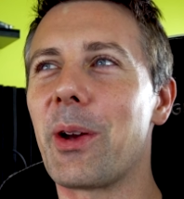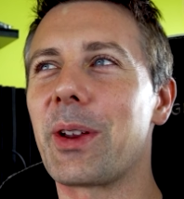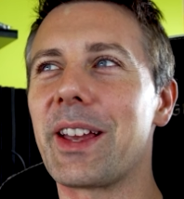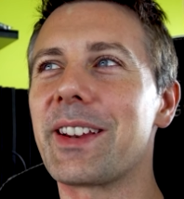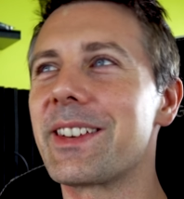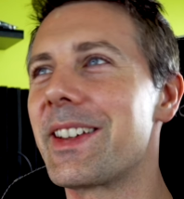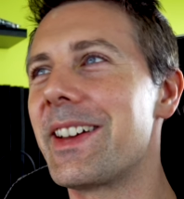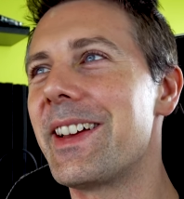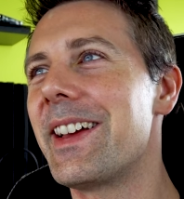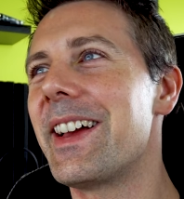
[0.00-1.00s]
Go get it.
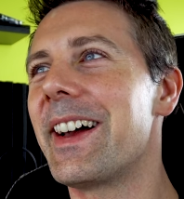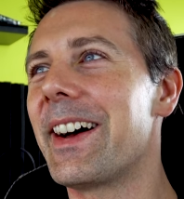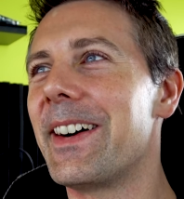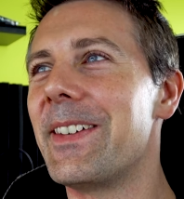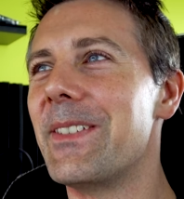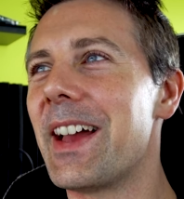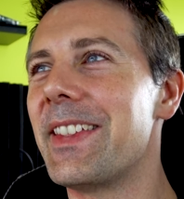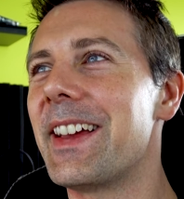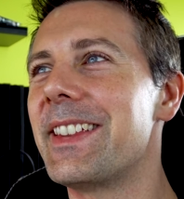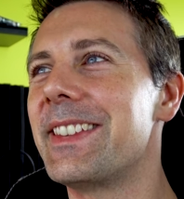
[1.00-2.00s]
Um,
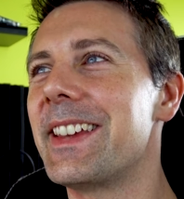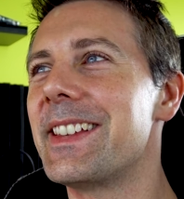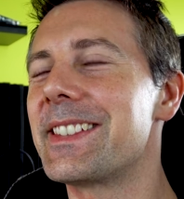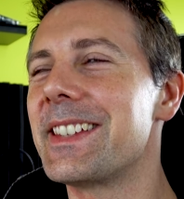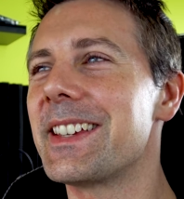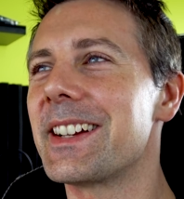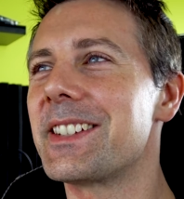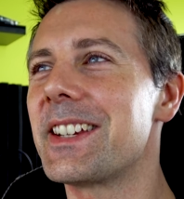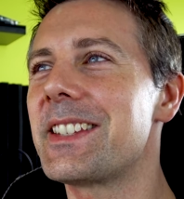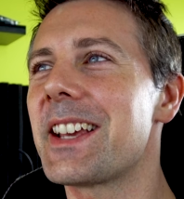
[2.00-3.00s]
and then there's the uh,
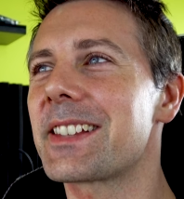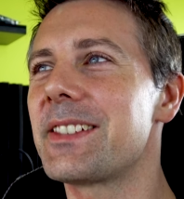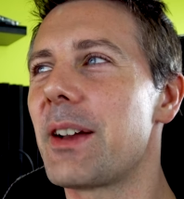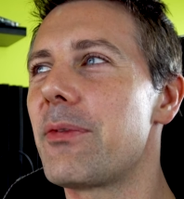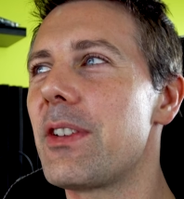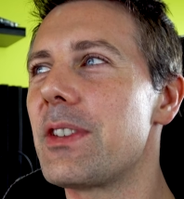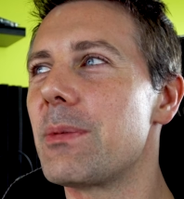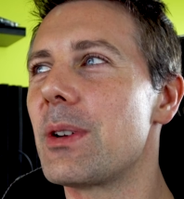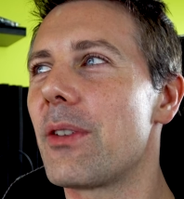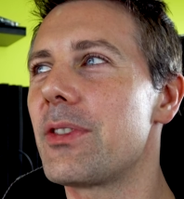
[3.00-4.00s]
GTX 950.
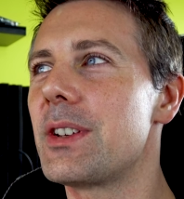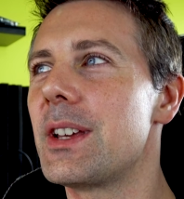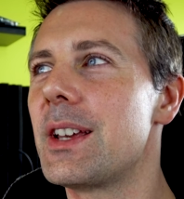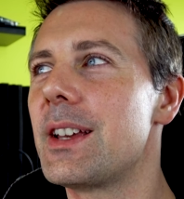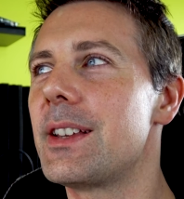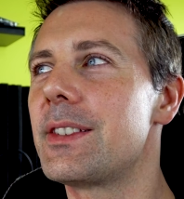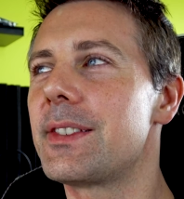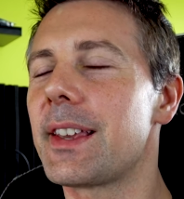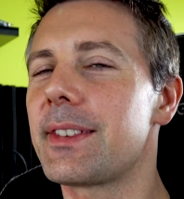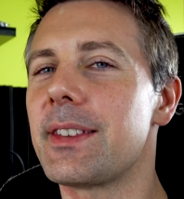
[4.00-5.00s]
We offered
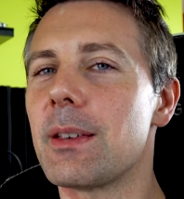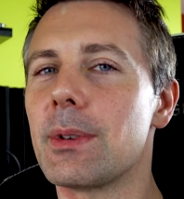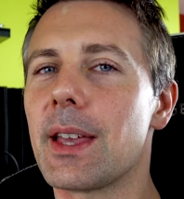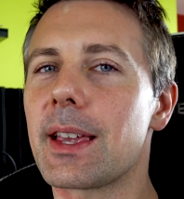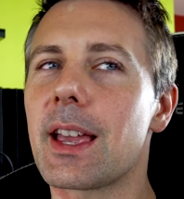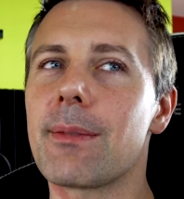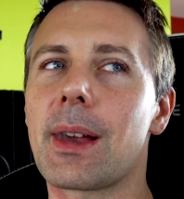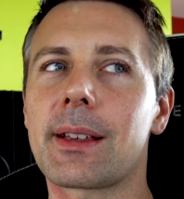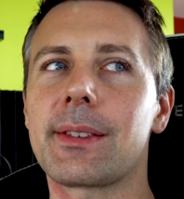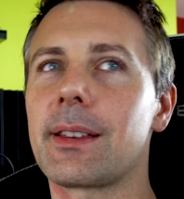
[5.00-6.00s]
60, but they came
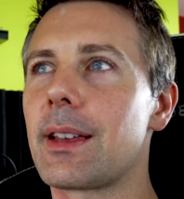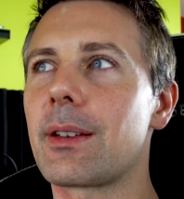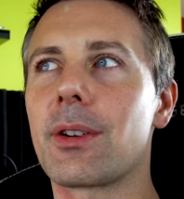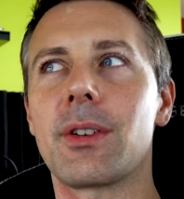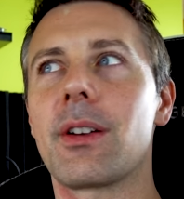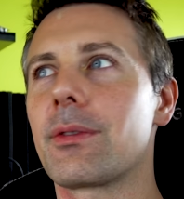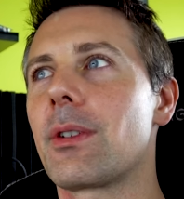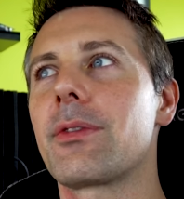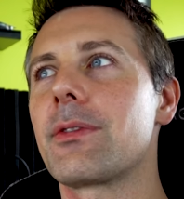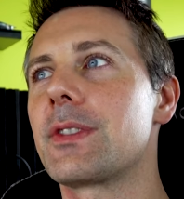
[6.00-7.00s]
back and said they got another
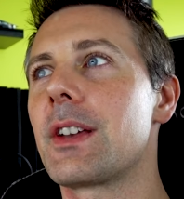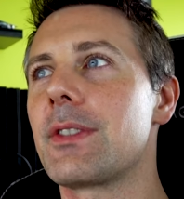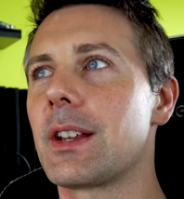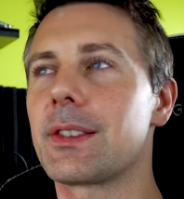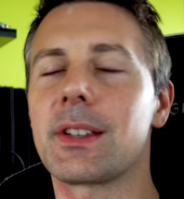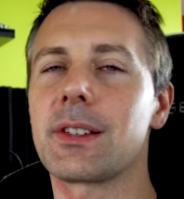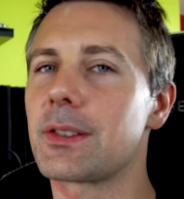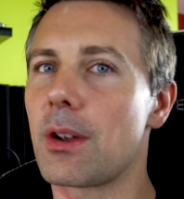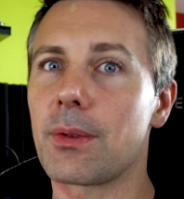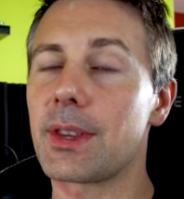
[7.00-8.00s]
offer of 70. And I said,
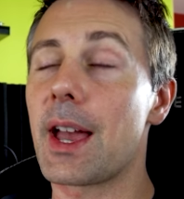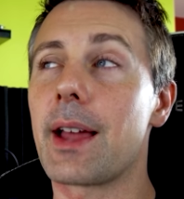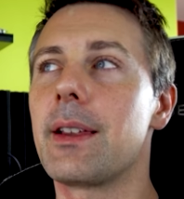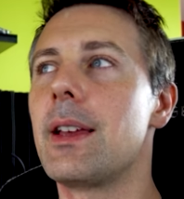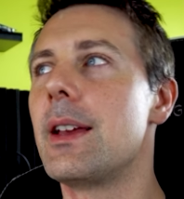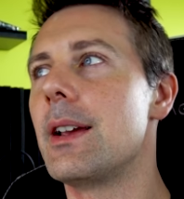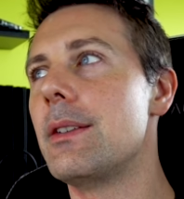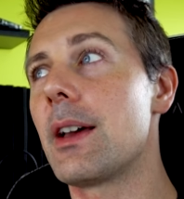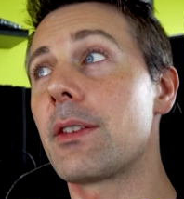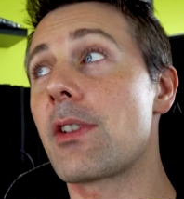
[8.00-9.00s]
just go with that.
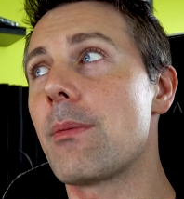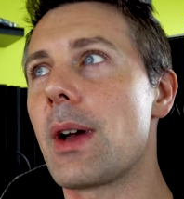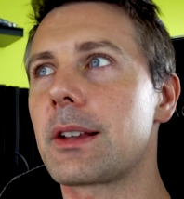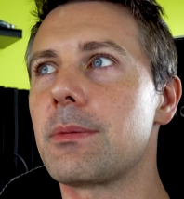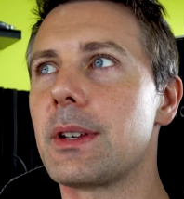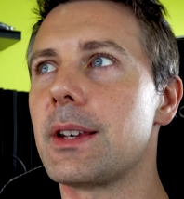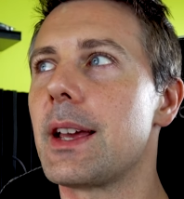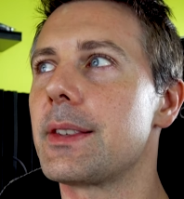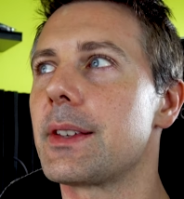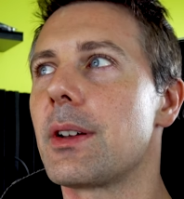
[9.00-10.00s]
Now they've come back to me
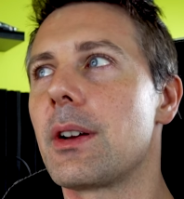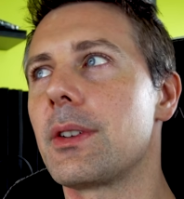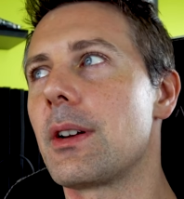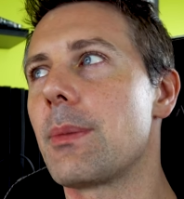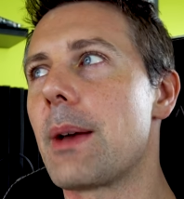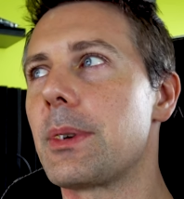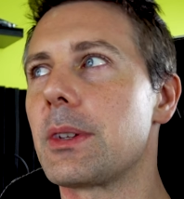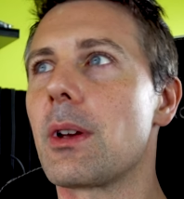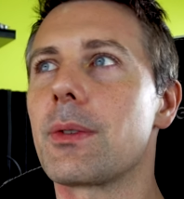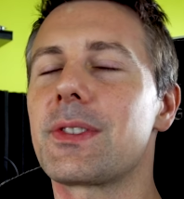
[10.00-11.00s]
today and said, oh no, I'm happy to
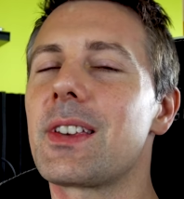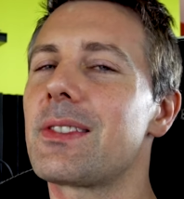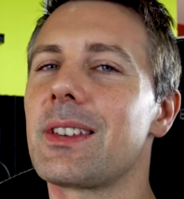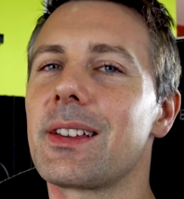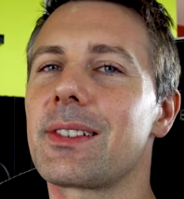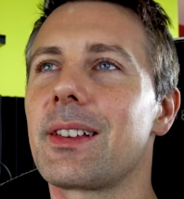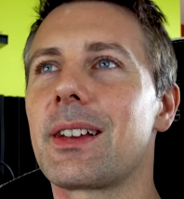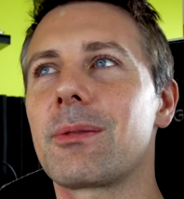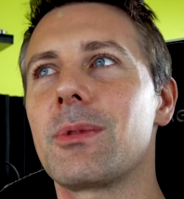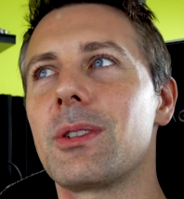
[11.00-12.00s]
go with 60. And it's
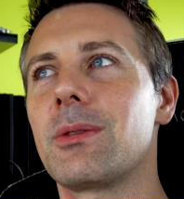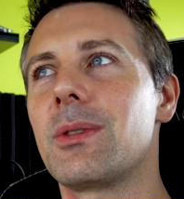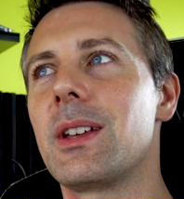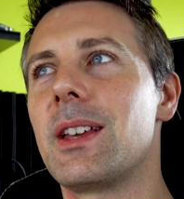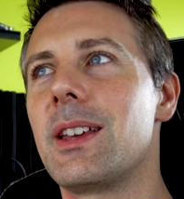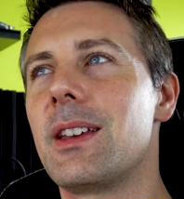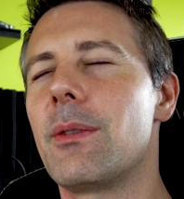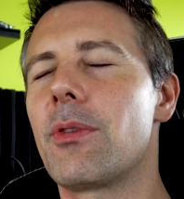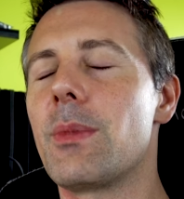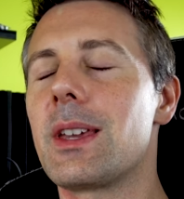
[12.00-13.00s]
like, well,
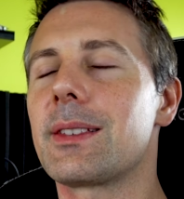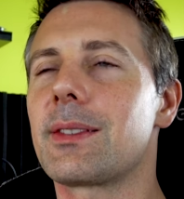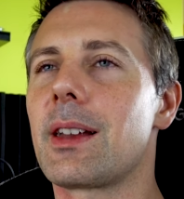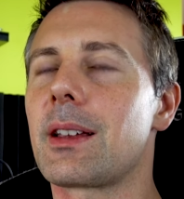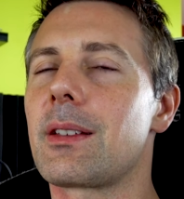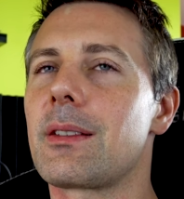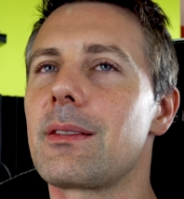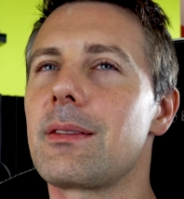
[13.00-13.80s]
for me, it's like,